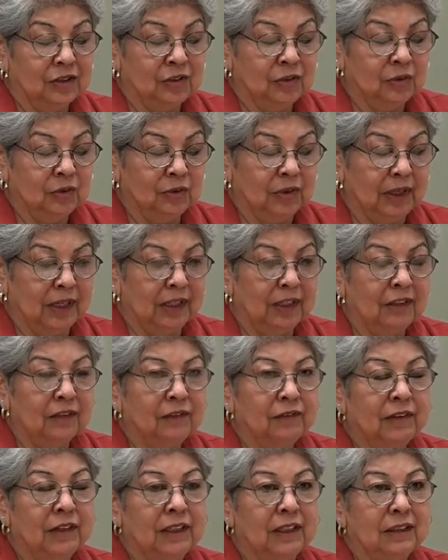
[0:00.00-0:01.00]
to
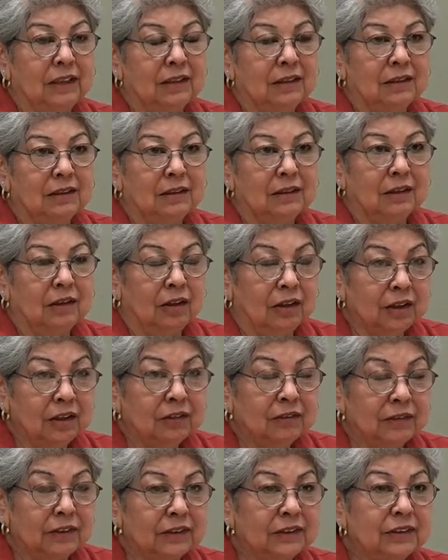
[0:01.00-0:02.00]
elevate all
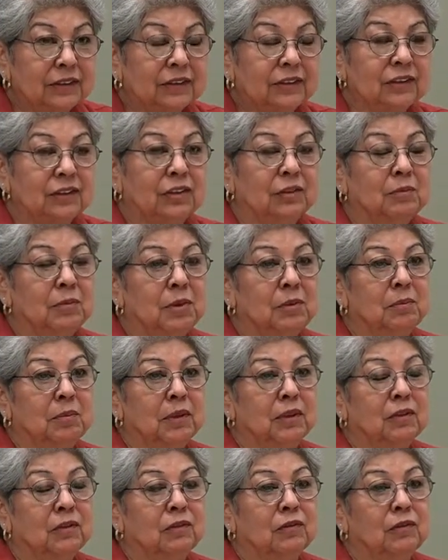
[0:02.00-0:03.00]
of us is going to be
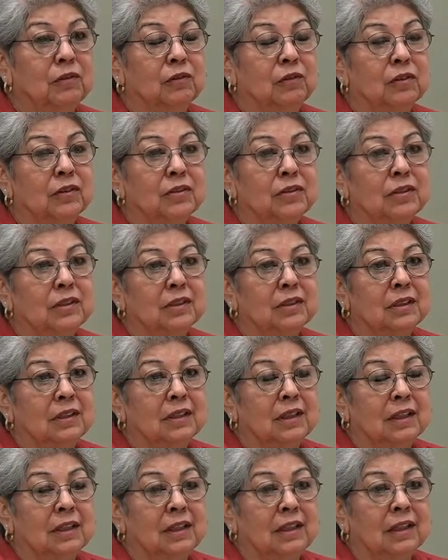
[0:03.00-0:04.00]
better for us.
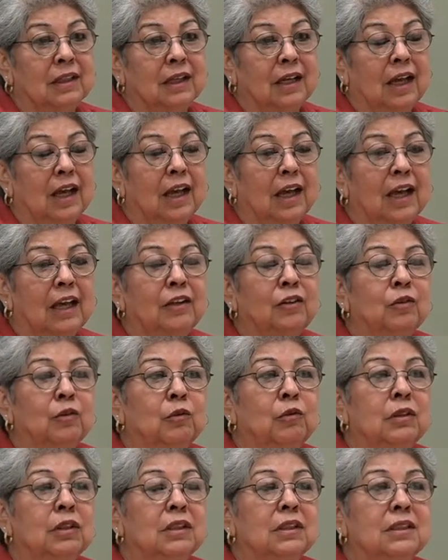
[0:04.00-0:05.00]
I, I don't
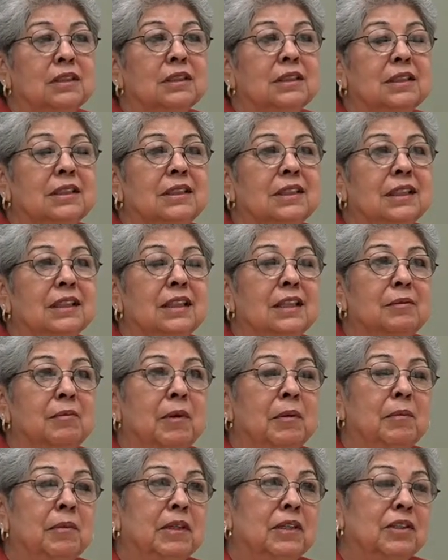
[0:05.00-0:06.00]
want to see, I think
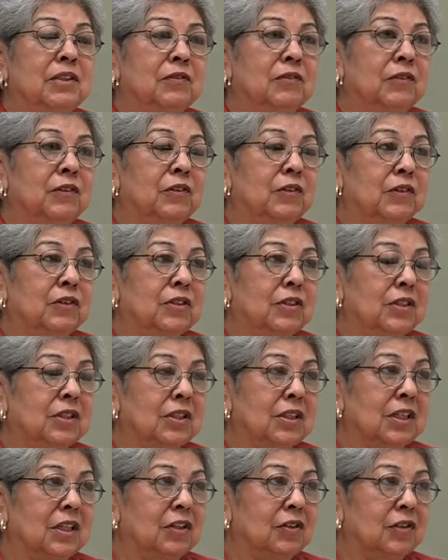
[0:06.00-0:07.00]
my biggest fear is to
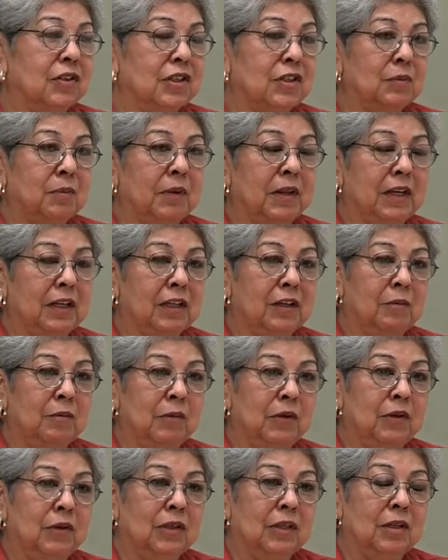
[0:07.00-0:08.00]
see our Hispanic
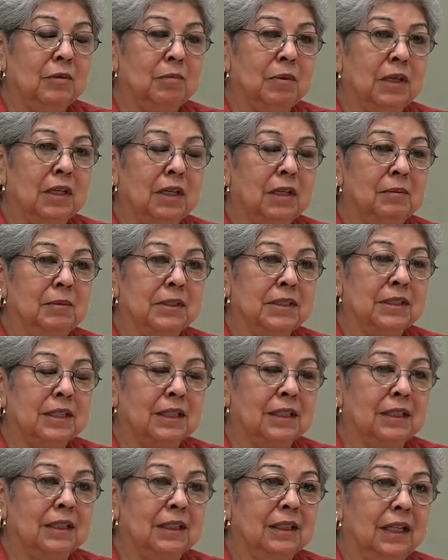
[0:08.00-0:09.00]
community become a
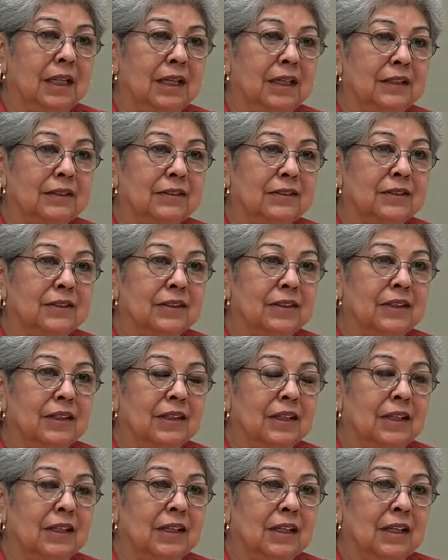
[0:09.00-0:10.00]
second class
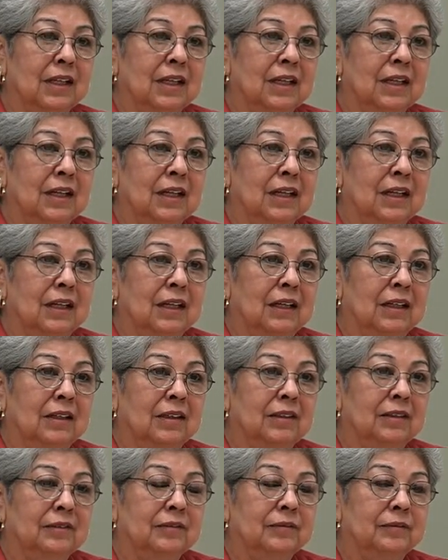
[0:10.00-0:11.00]
a
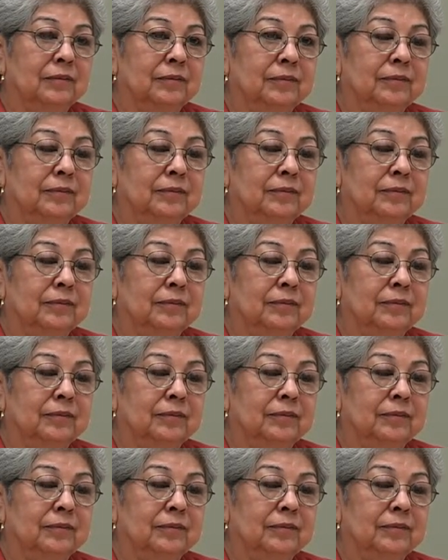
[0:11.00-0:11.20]
um,